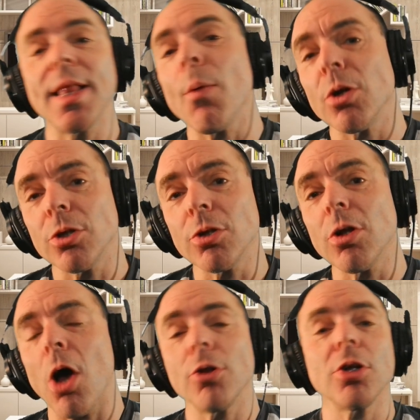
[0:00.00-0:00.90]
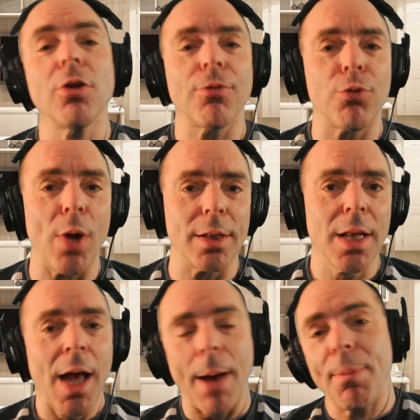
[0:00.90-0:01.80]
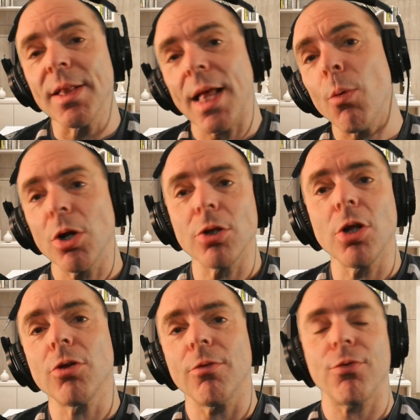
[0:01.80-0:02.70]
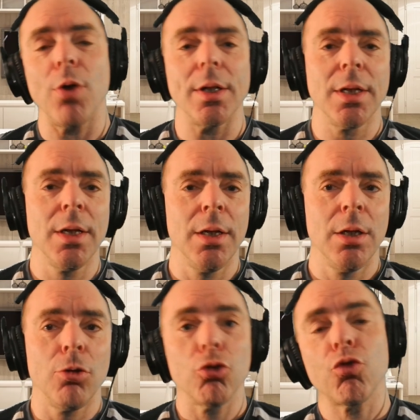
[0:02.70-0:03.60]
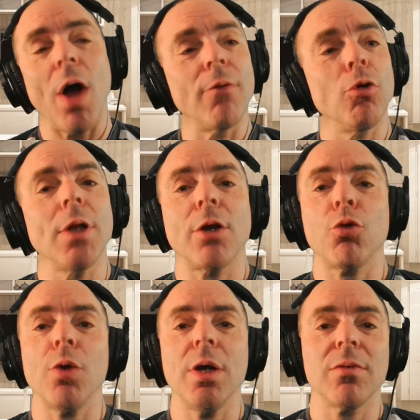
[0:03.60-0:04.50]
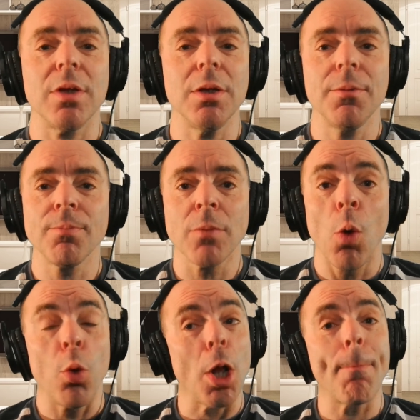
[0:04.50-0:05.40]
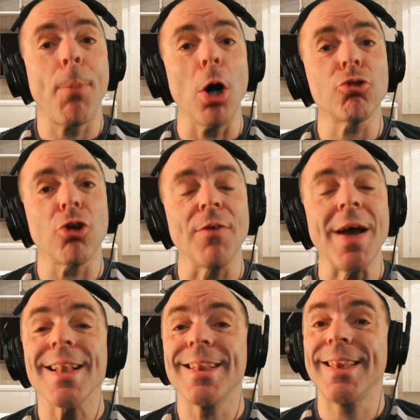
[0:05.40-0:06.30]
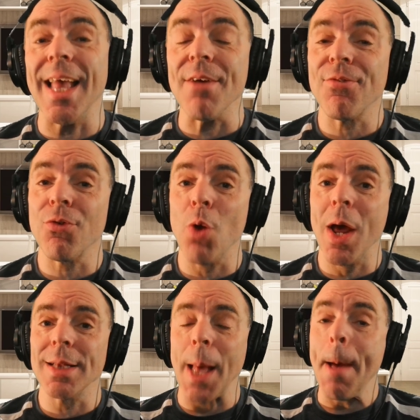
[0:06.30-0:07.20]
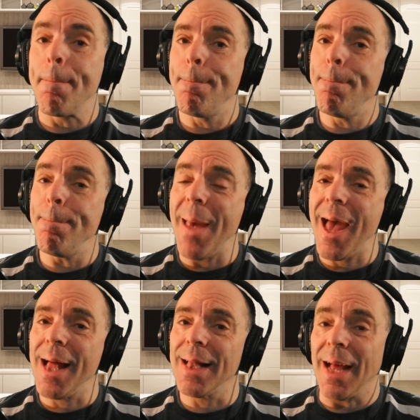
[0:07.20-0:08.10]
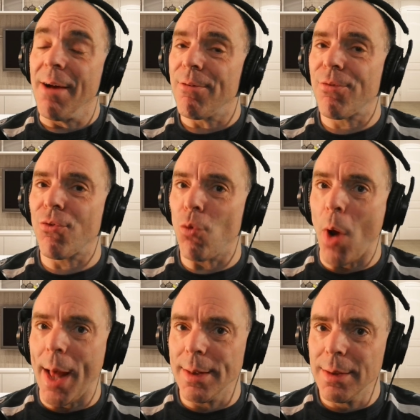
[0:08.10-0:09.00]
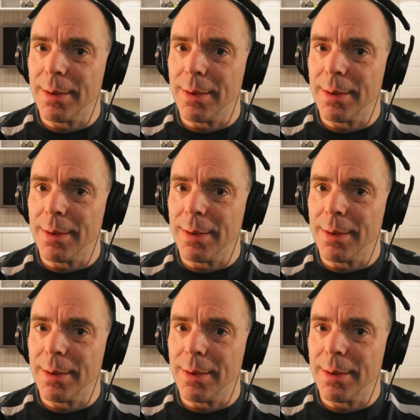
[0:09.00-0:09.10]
there with another friend. I've been there with another friend. You travel like crazy with a bunch of different male friends.